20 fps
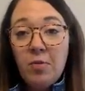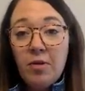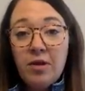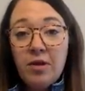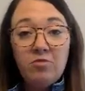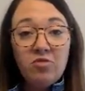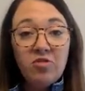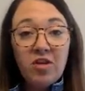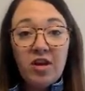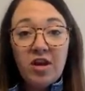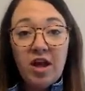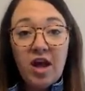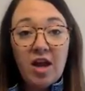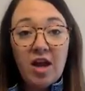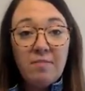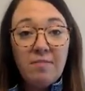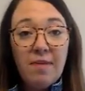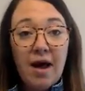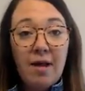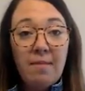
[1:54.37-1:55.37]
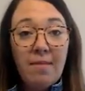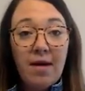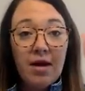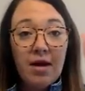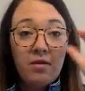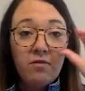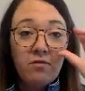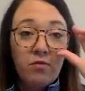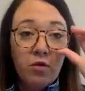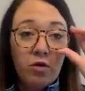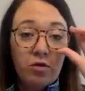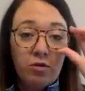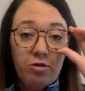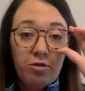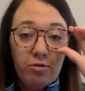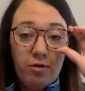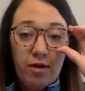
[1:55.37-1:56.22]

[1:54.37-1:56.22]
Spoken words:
I'm just going to kind of pop back and forth through